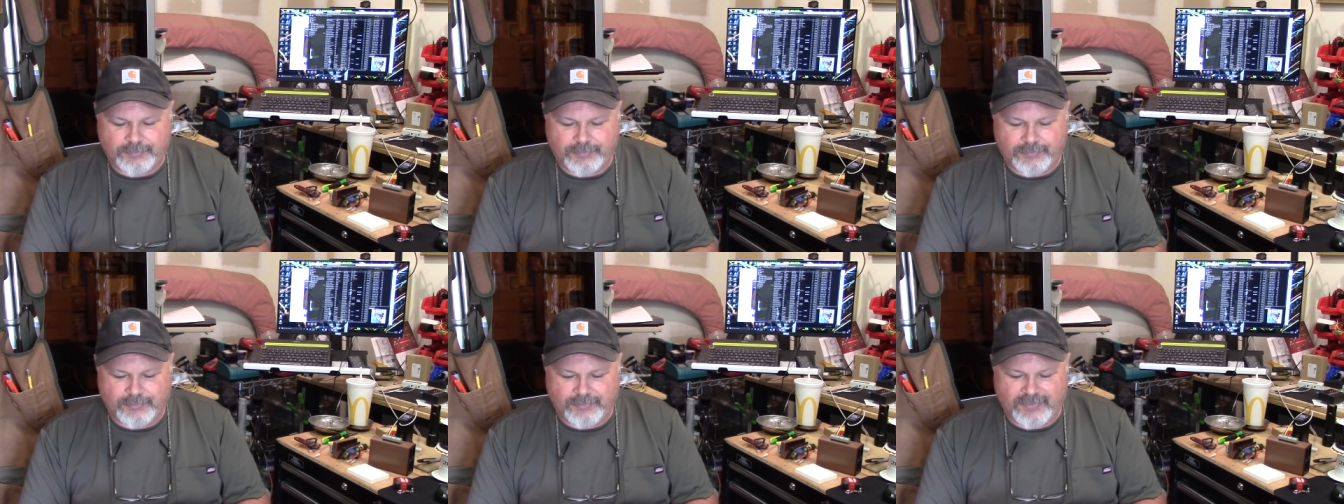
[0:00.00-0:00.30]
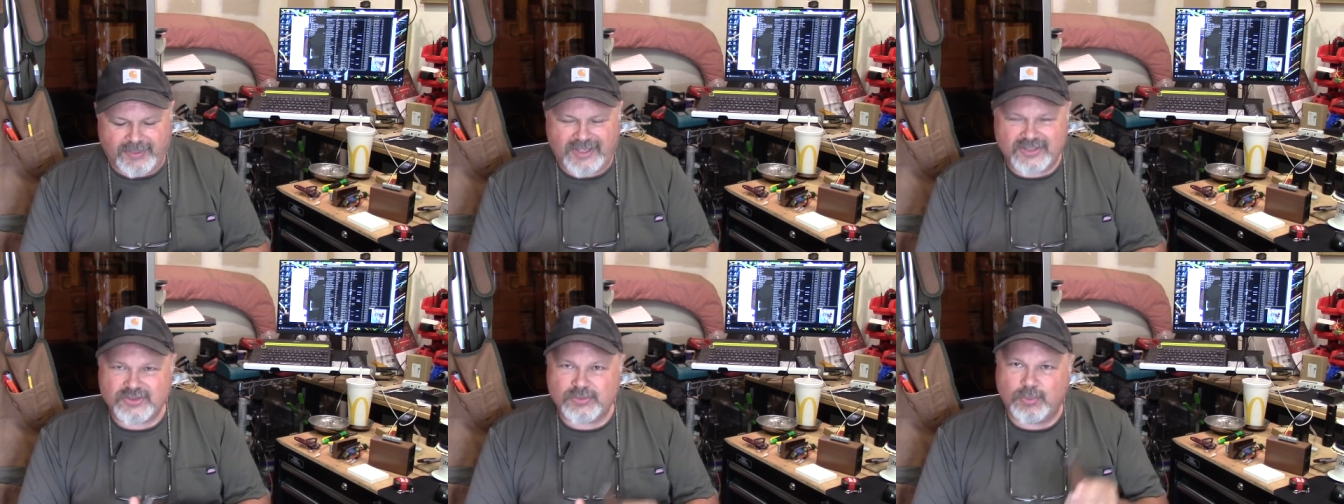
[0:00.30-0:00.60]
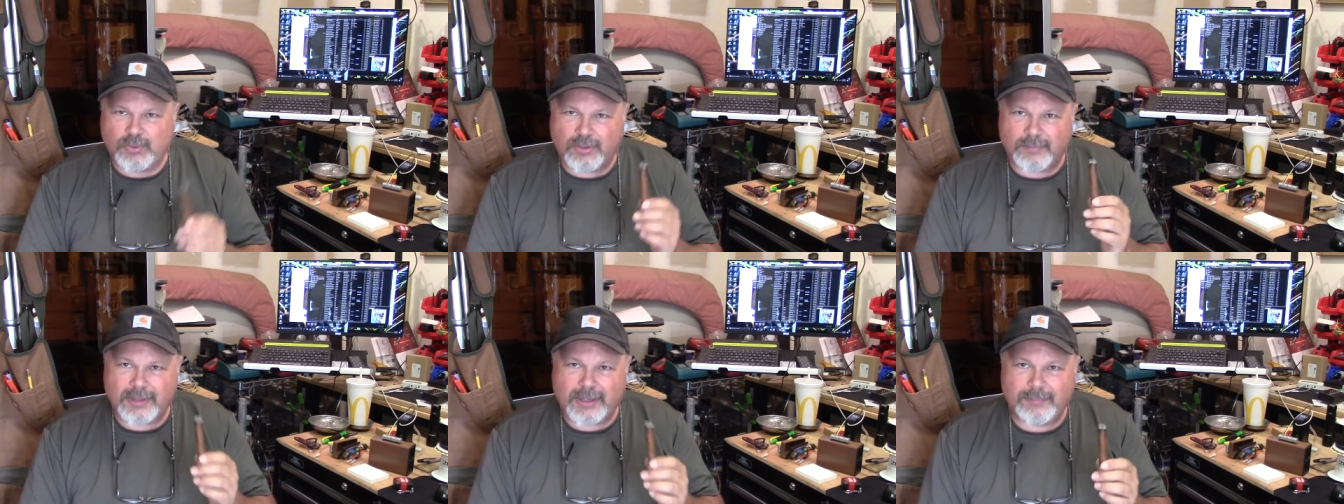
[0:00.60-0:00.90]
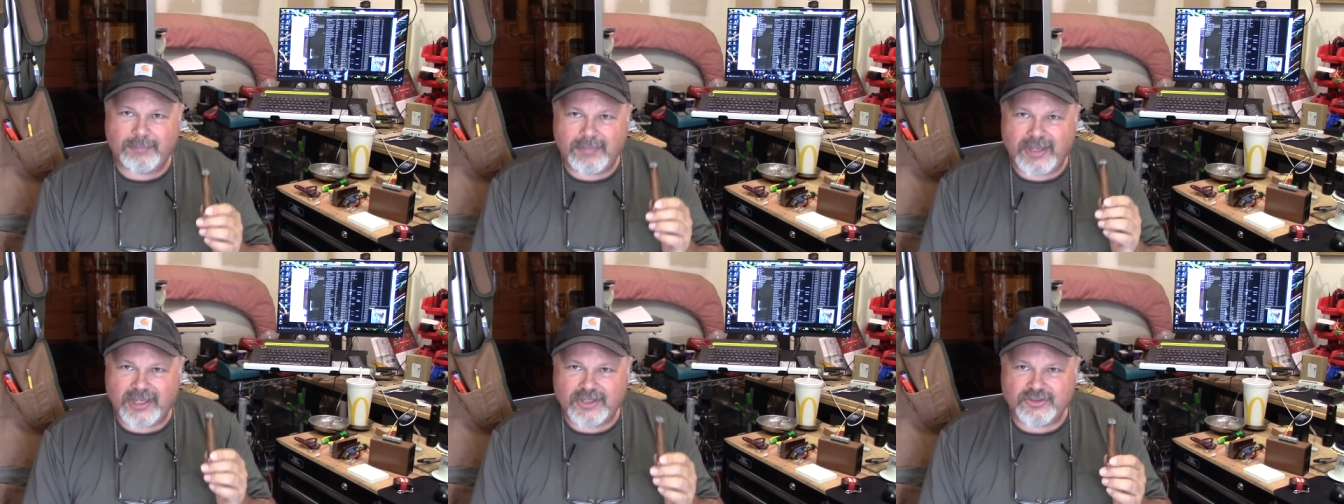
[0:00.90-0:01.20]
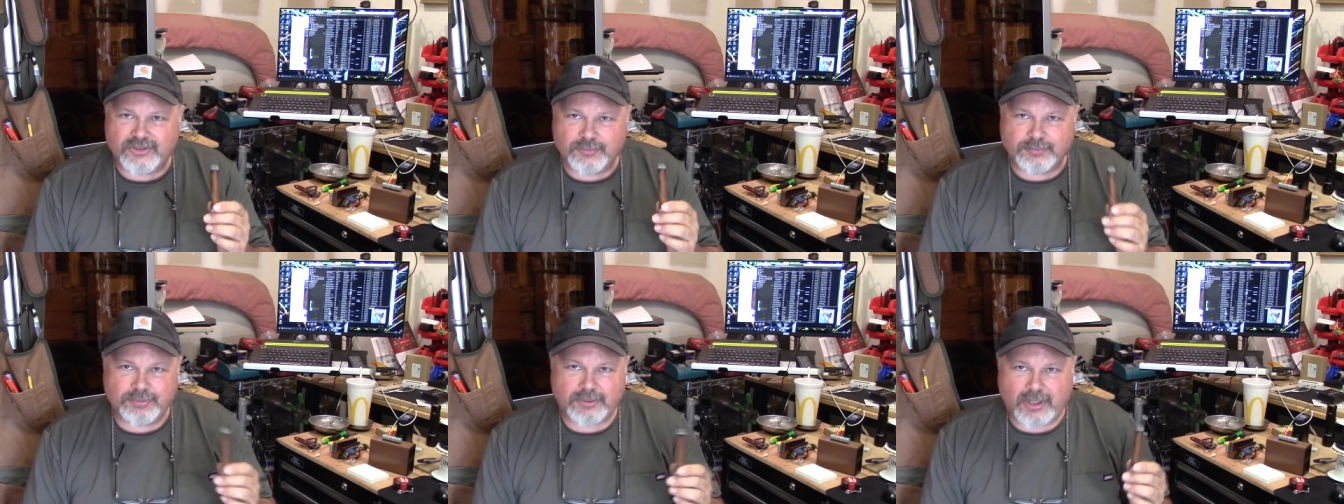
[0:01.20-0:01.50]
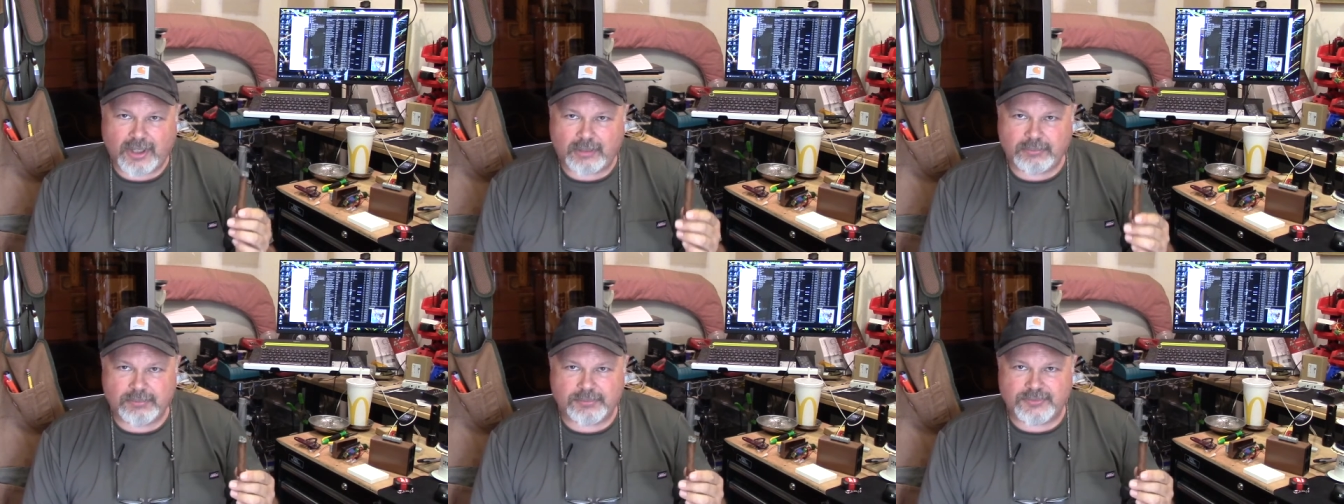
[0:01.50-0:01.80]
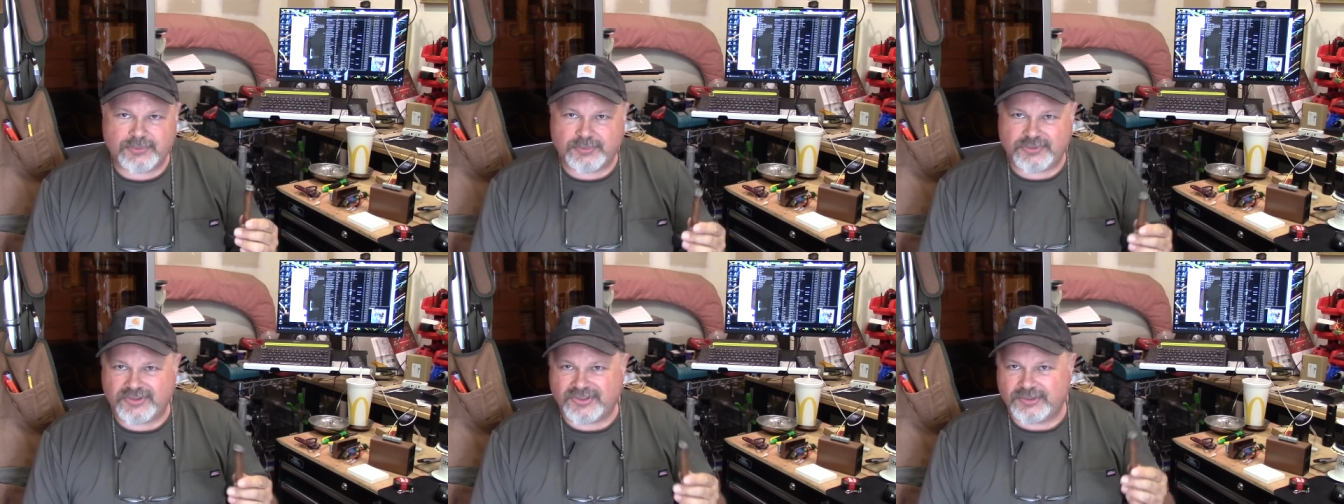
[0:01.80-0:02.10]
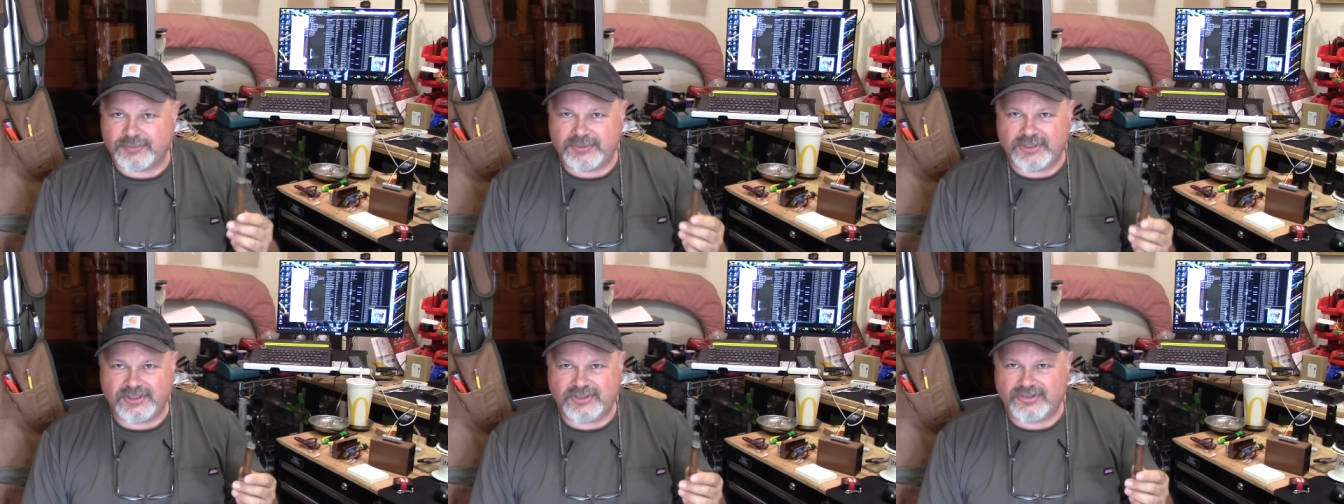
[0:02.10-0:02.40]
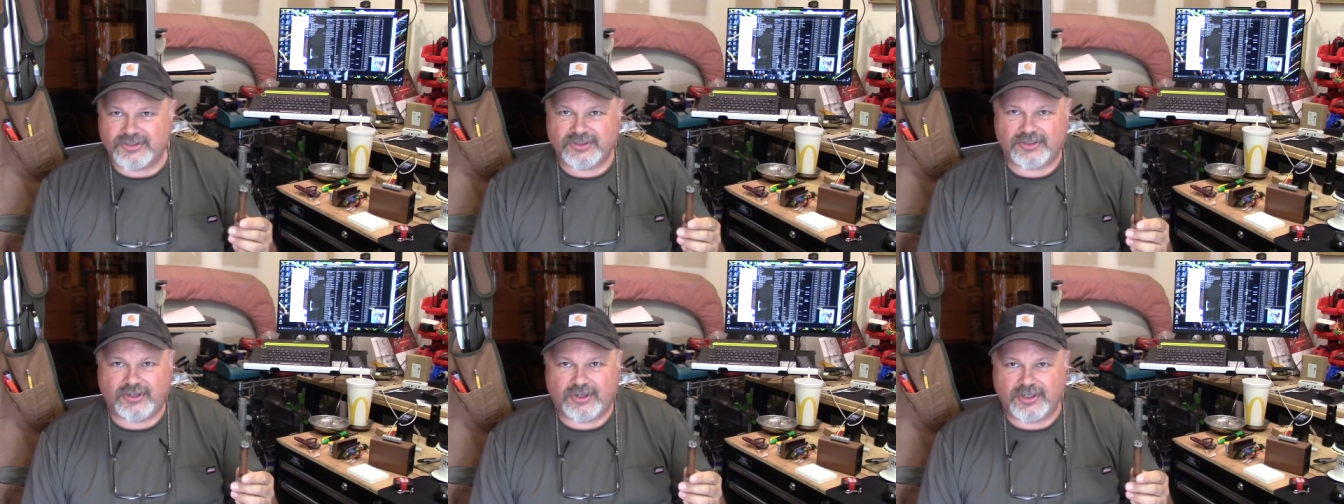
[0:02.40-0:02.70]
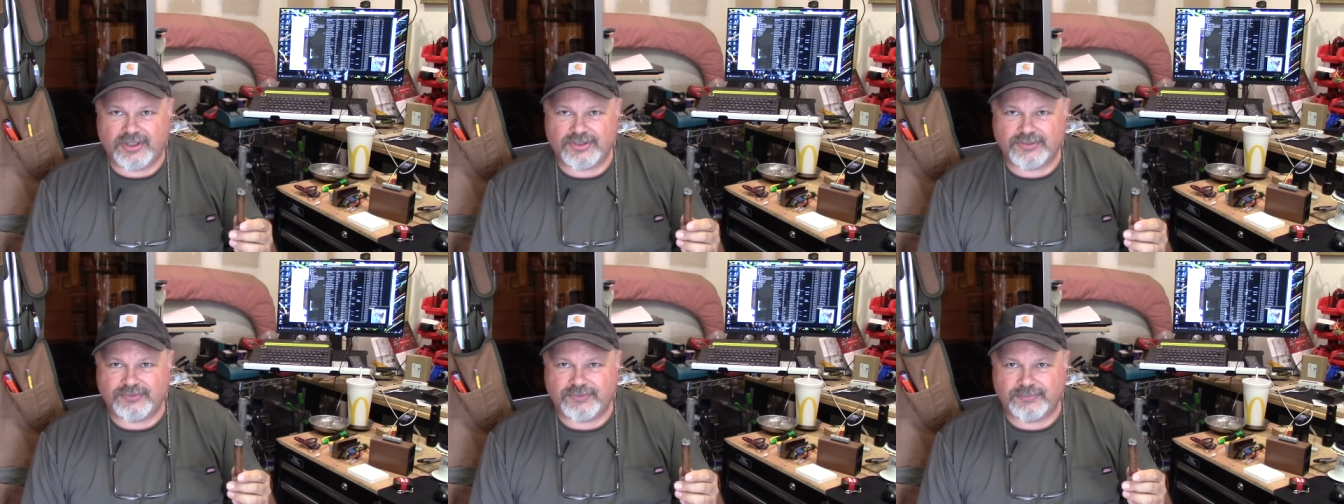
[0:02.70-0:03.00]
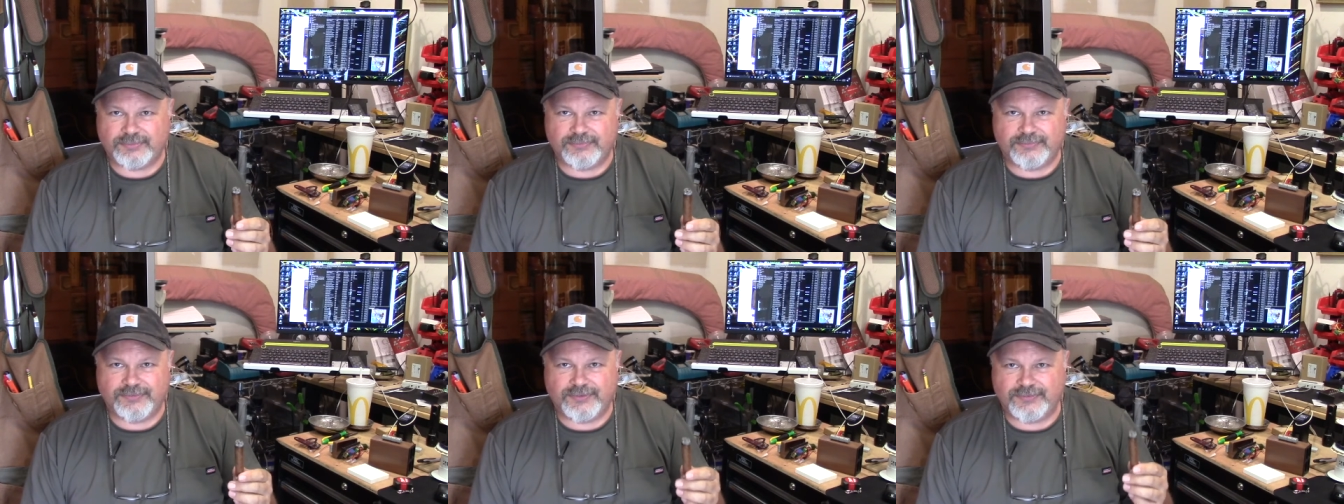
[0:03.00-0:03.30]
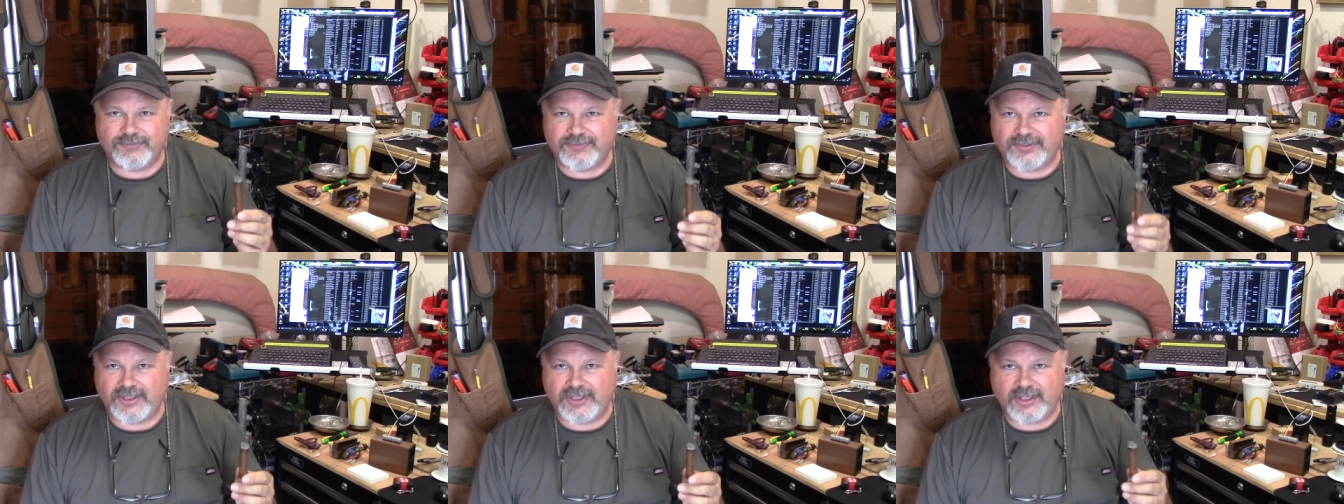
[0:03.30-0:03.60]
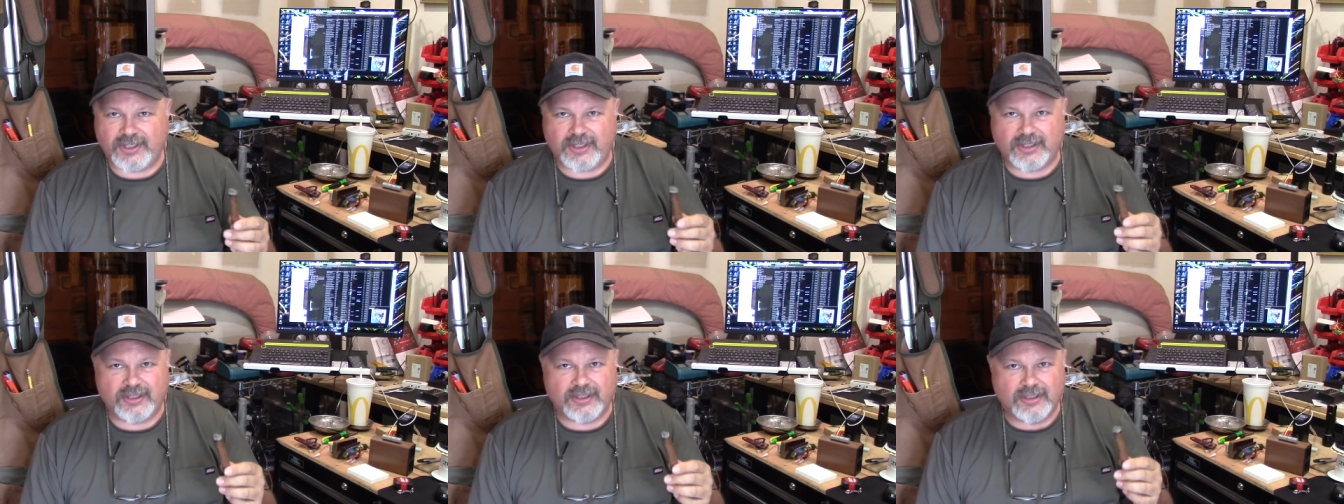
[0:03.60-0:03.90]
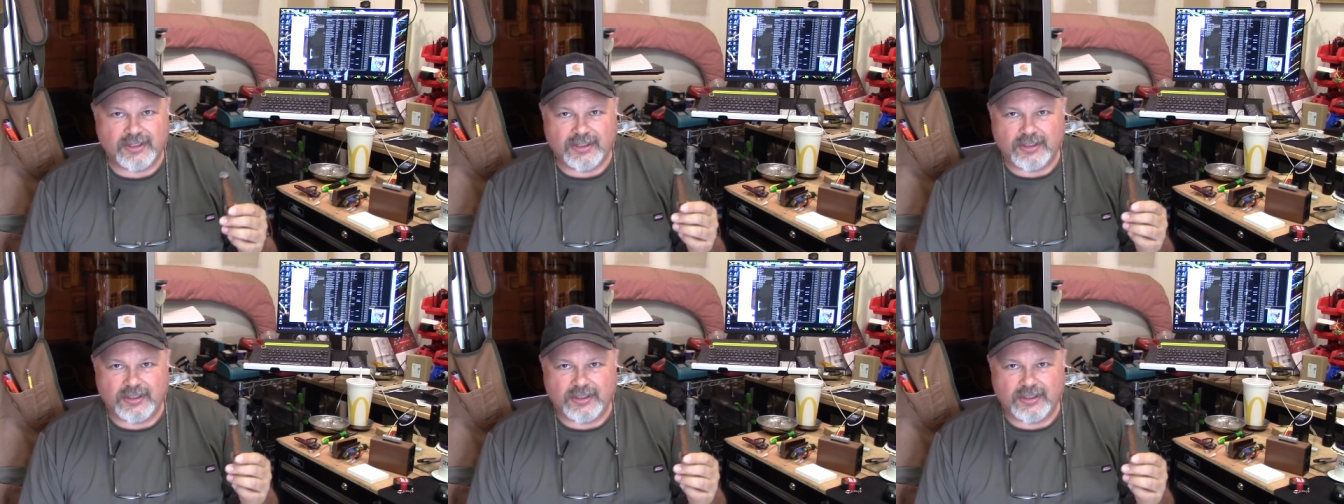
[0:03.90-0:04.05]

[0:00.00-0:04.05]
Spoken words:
That's one of my major problems with some of these cigars from 15,